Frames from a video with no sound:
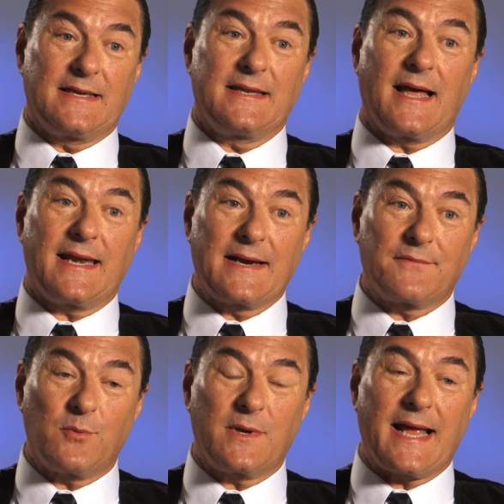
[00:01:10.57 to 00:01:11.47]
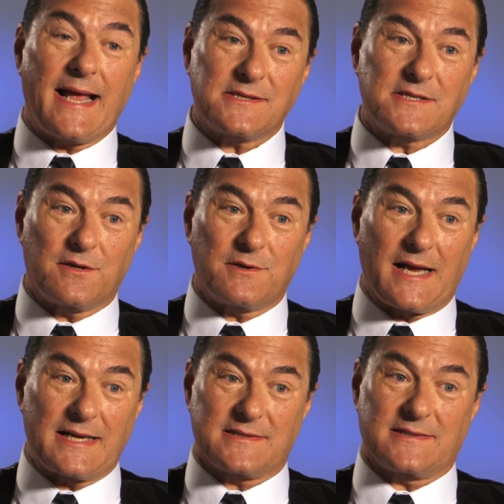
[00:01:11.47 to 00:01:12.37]
Not everyone has
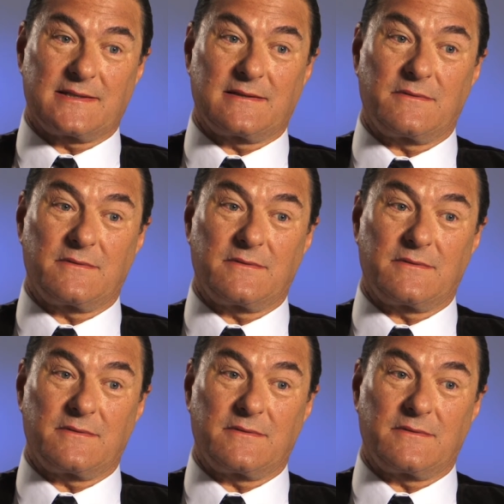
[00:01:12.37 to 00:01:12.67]
curiosity.